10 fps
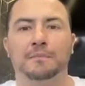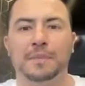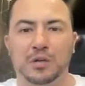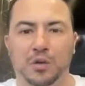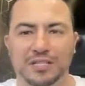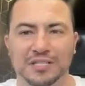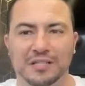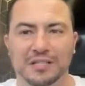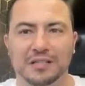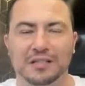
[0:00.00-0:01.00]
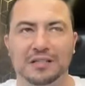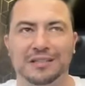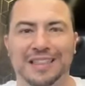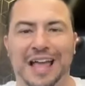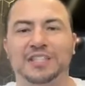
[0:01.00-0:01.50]
because
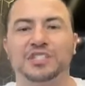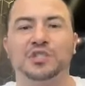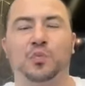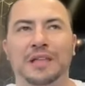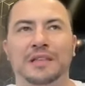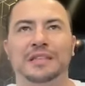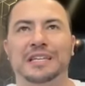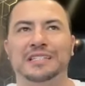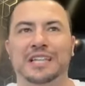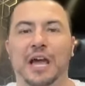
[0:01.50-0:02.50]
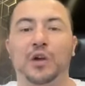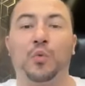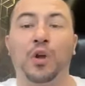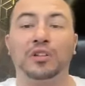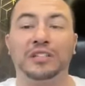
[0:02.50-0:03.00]
that's when the entire
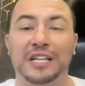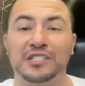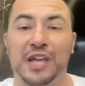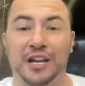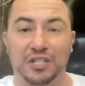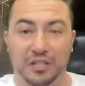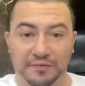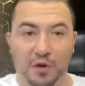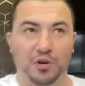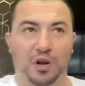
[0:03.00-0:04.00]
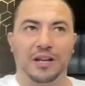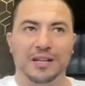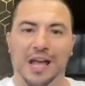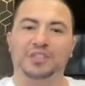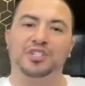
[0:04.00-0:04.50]
world gets to actually vote on it,
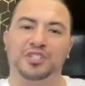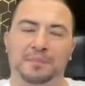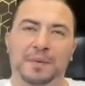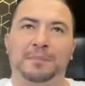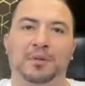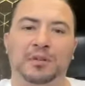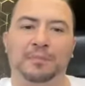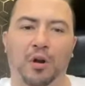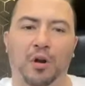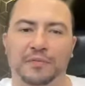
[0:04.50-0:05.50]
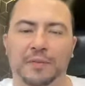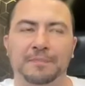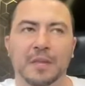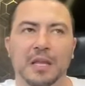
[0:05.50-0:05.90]
not just the people and part of it.